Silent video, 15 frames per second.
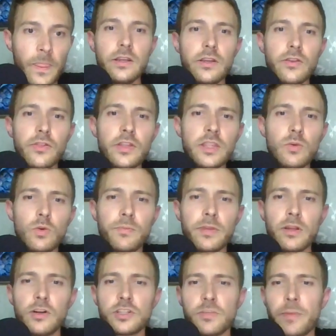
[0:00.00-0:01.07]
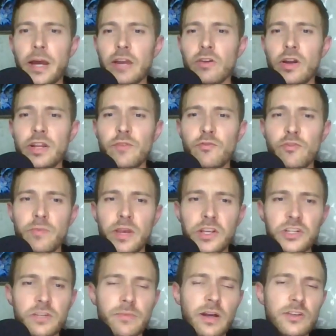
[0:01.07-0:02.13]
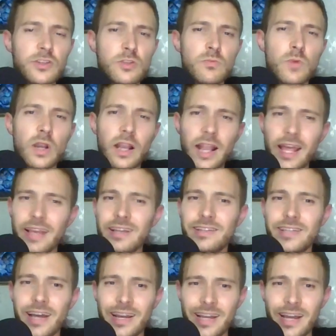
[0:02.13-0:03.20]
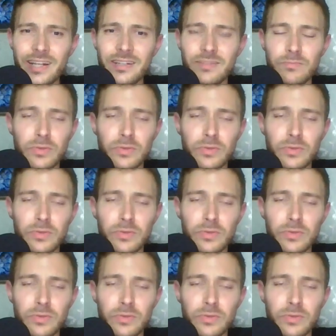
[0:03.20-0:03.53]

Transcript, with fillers: You'd think there would be loads of background information about someone like Diane,